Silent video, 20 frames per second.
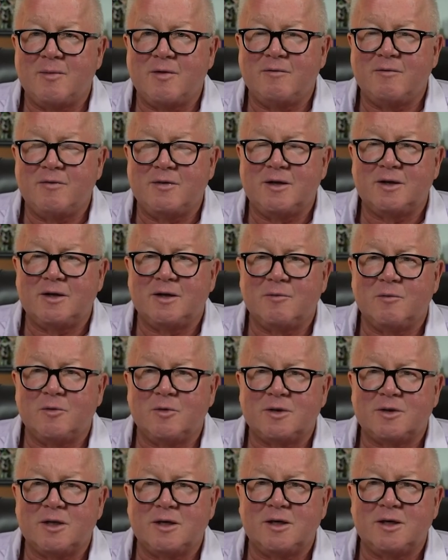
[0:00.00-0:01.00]
feet and give them what
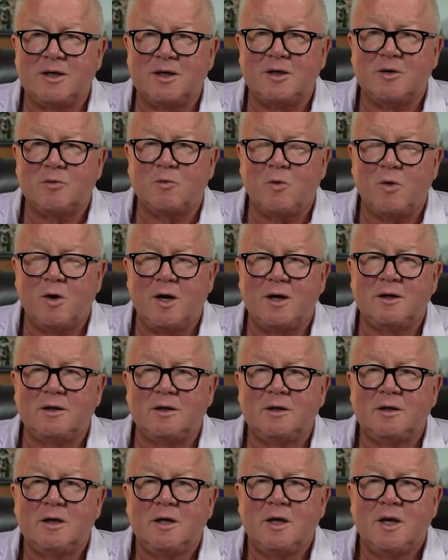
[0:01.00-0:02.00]
they need and want.
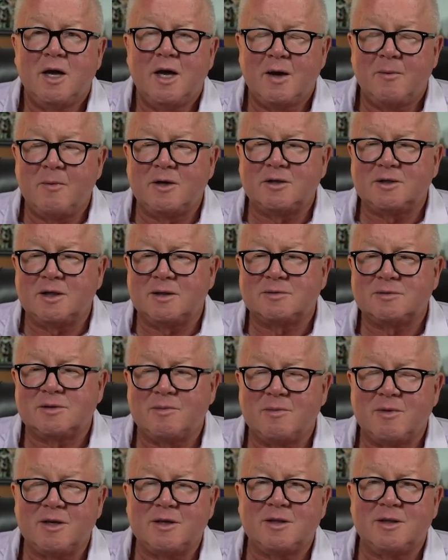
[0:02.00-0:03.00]
My job is to
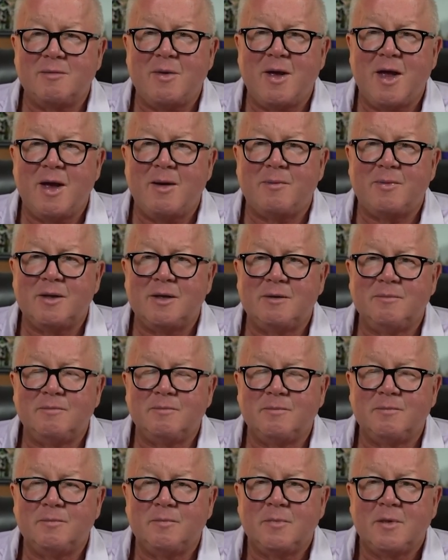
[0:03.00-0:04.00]
make them happy
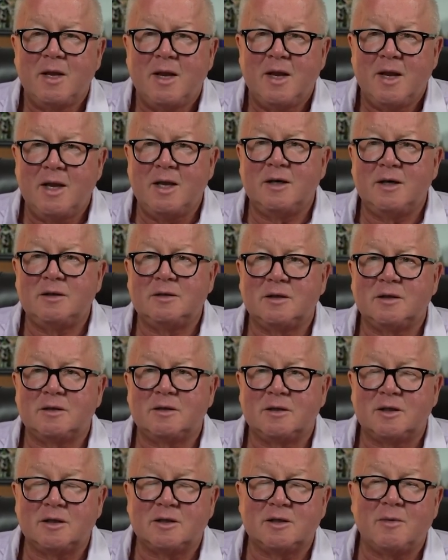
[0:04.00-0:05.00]
and to
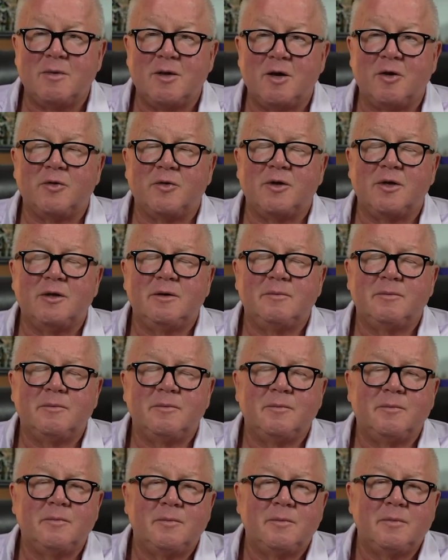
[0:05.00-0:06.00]
get them healthy.
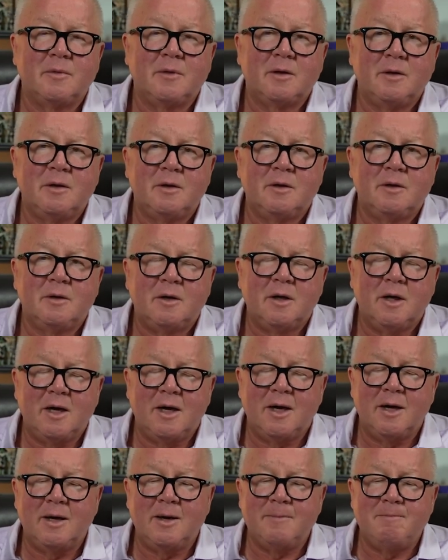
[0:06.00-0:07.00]

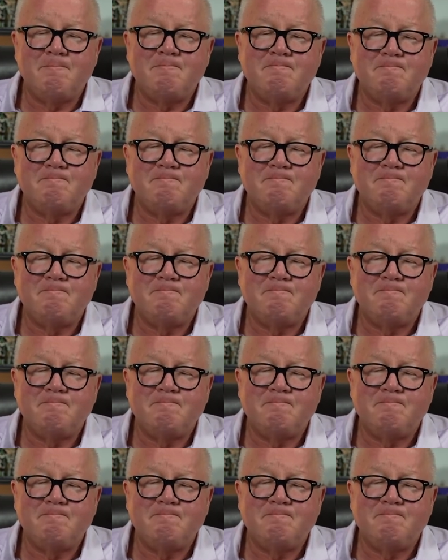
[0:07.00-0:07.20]
DHEA,